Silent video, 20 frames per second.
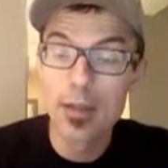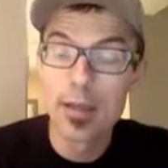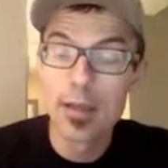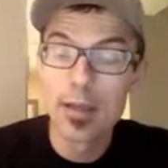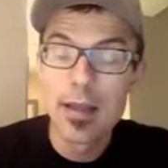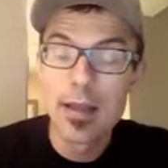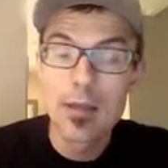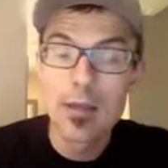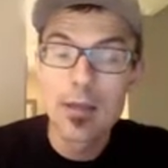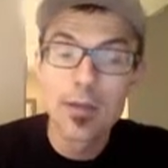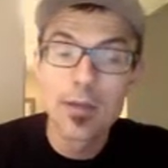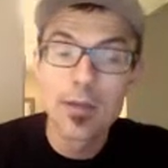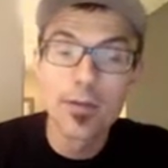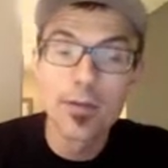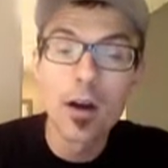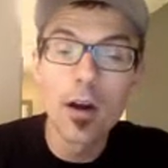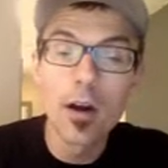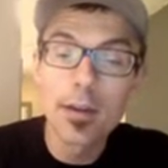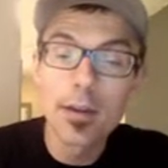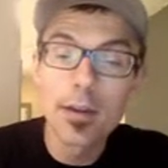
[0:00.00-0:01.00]
it was
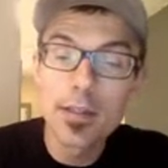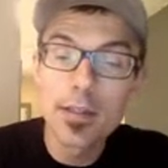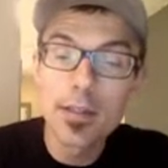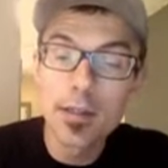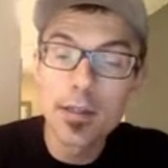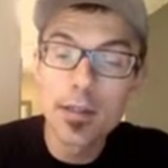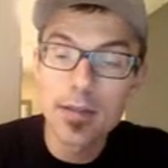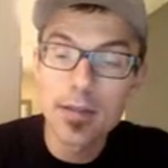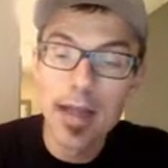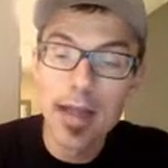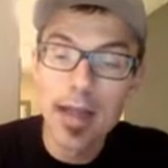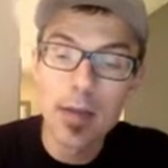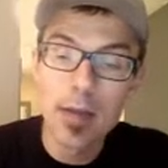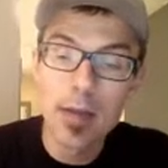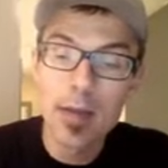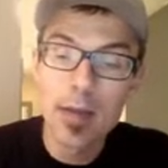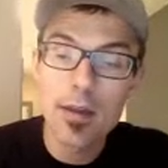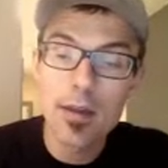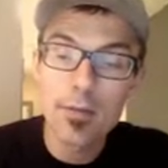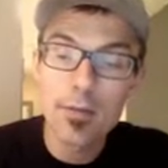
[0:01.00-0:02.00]
far easier to
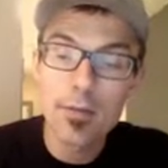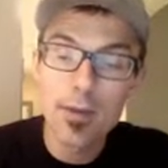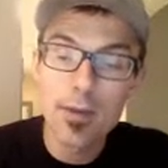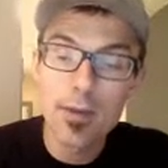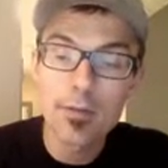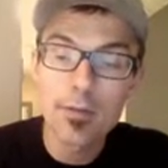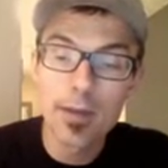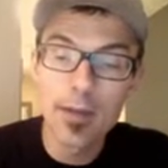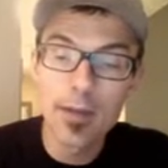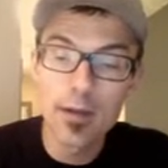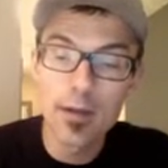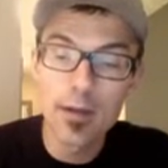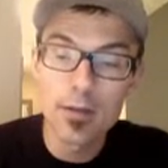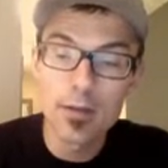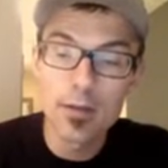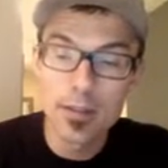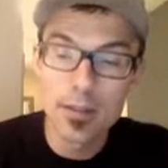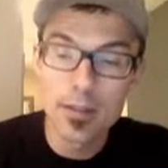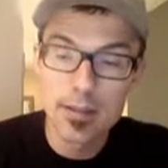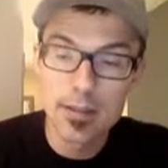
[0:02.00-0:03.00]
animate 3
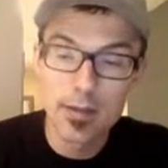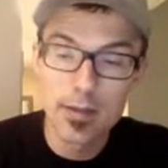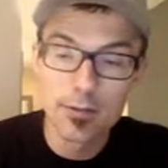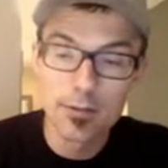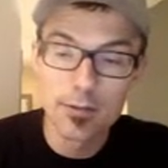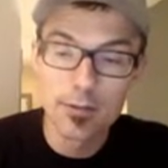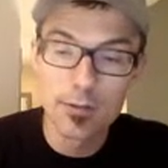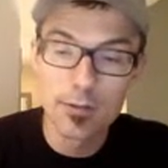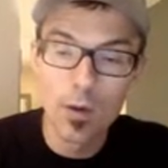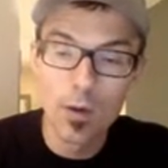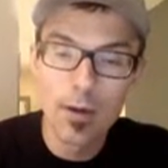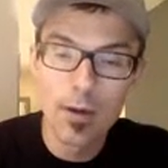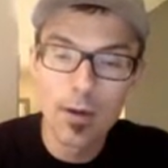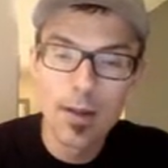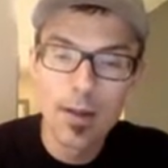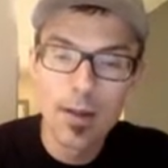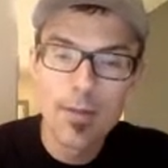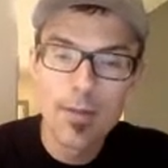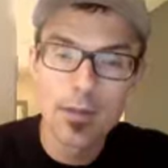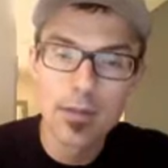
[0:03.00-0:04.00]
fingers instead of 4.
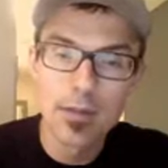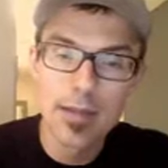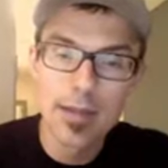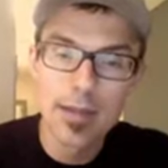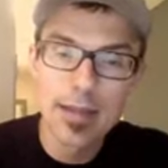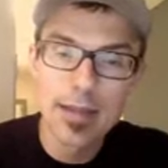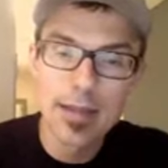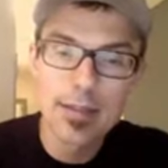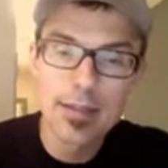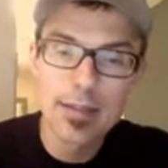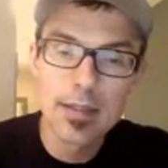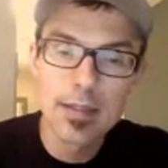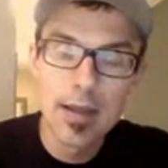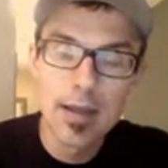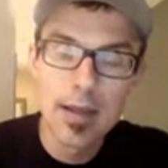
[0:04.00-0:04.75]
The less